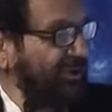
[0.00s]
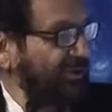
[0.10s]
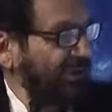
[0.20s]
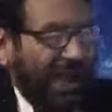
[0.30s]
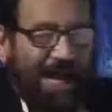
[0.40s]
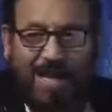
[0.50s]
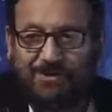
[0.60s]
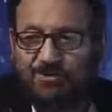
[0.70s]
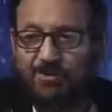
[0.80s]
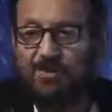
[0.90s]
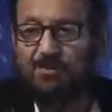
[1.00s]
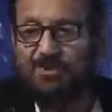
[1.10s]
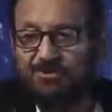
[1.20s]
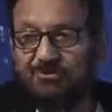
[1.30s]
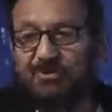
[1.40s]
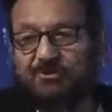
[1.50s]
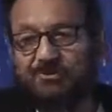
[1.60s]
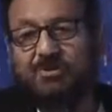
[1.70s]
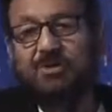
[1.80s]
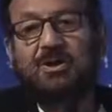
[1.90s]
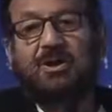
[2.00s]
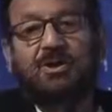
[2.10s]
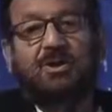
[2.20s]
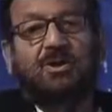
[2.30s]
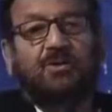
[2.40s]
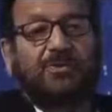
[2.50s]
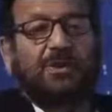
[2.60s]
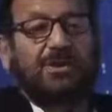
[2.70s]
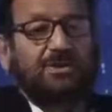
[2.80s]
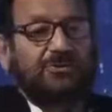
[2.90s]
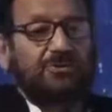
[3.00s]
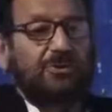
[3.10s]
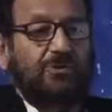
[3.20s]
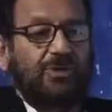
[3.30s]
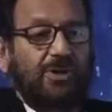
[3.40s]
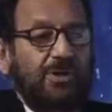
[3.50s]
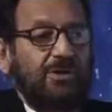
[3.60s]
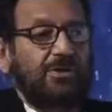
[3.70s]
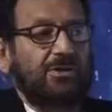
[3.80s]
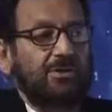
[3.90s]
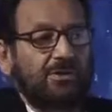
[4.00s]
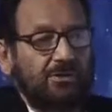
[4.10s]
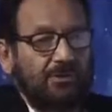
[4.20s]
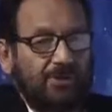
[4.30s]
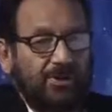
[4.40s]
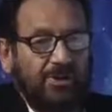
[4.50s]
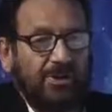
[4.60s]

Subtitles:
That have to be preservation of our culture, of our